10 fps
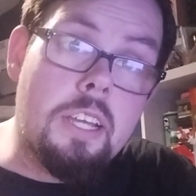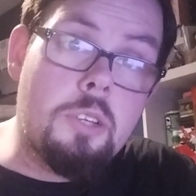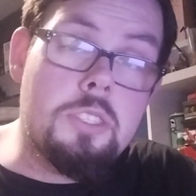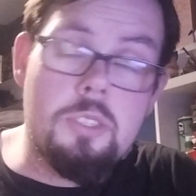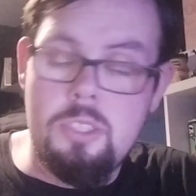Thank
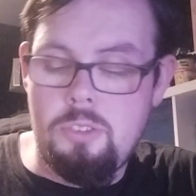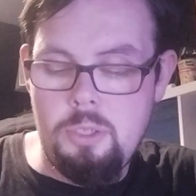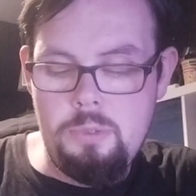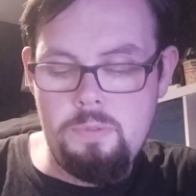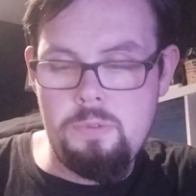you, Susie
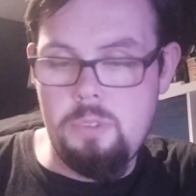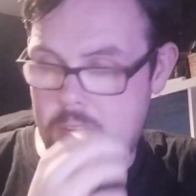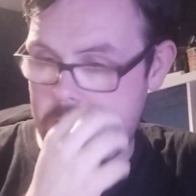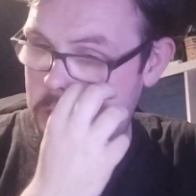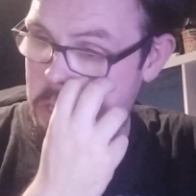Rue, for
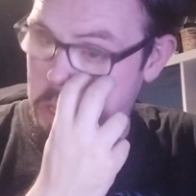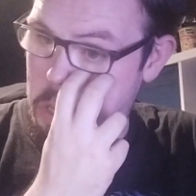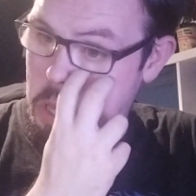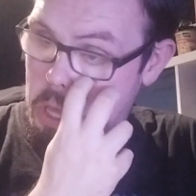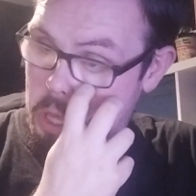that.
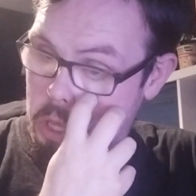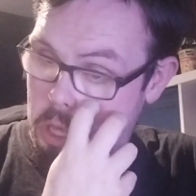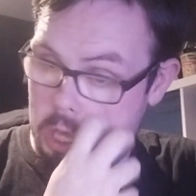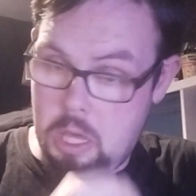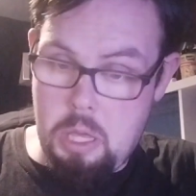
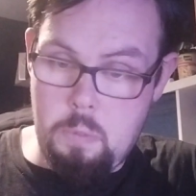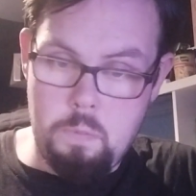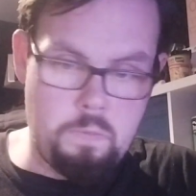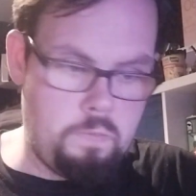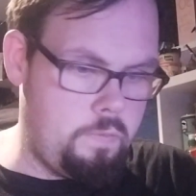
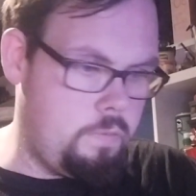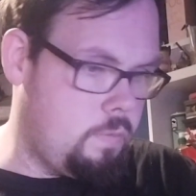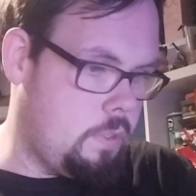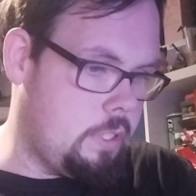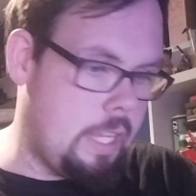
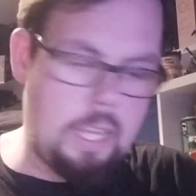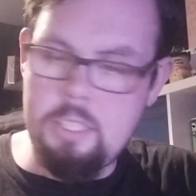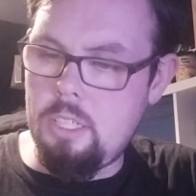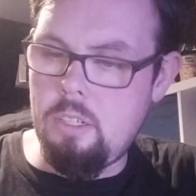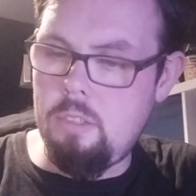Is that
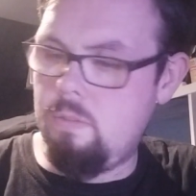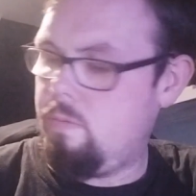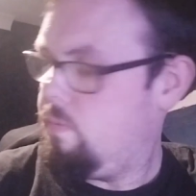it, Sarah?